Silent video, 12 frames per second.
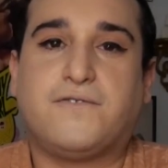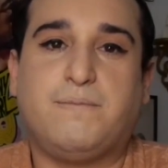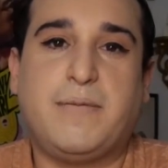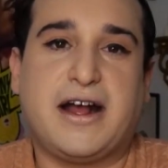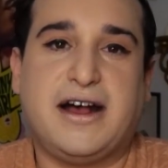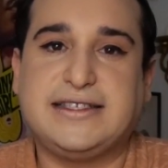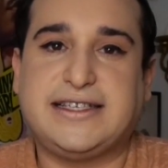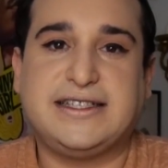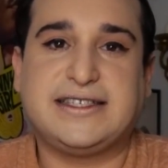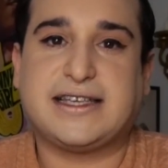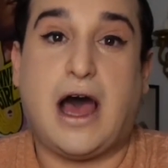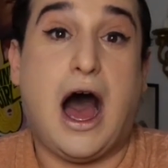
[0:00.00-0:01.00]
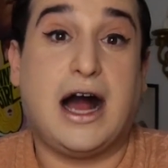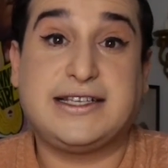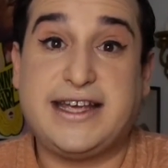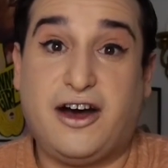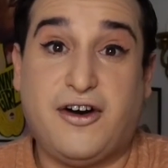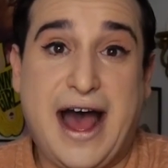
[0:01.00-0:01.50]
because it's
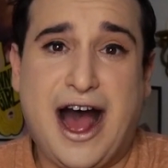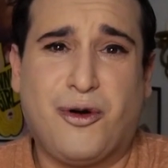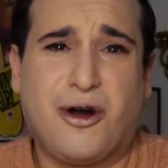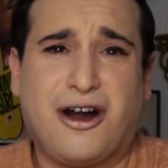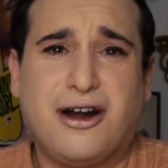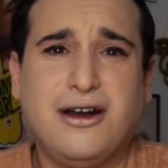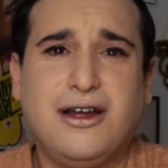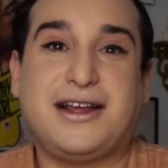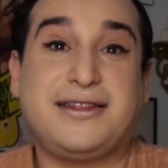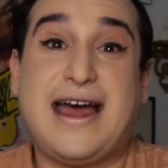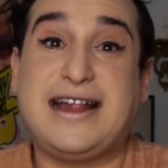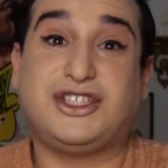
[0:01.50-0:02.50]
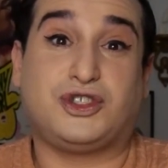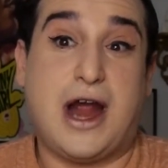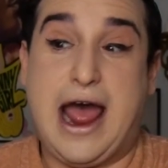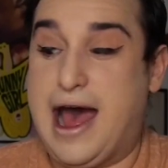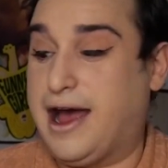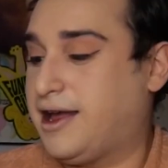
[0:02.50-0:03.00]
cocktail hour. That's
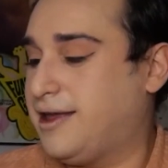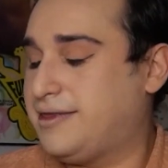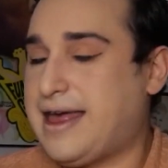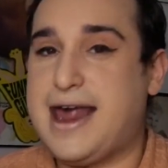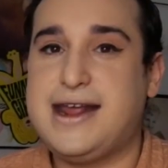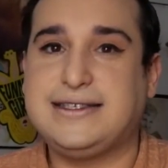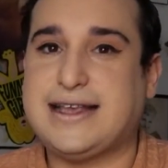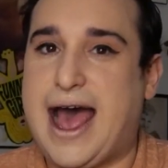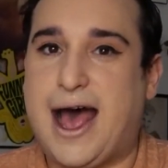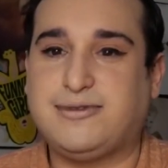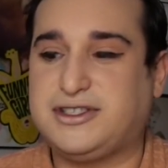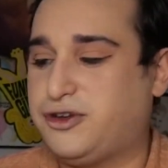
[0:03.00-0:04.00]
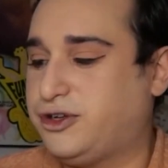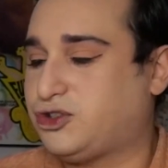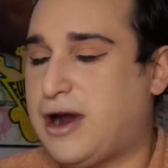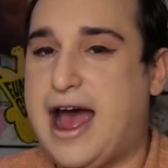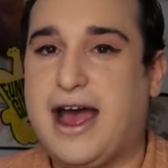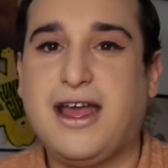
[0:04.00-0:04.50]
drag. That is absolute
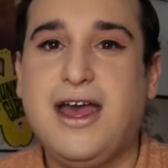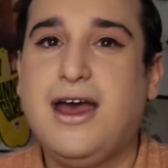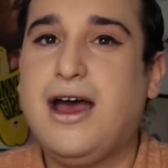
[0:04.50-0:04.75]
drag.